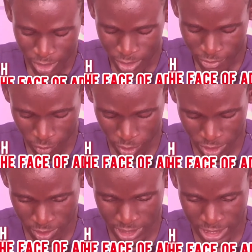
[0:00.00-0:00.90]
for
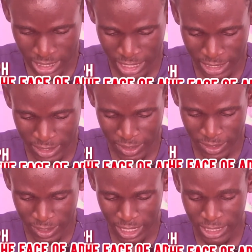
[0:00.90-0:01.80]
us to see another
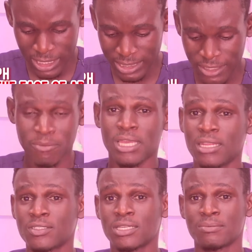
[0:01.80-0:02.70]
lesson from
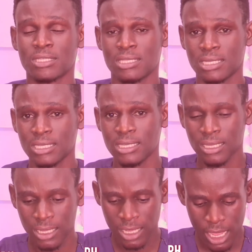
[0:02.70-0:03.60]
Daniel chapter 3.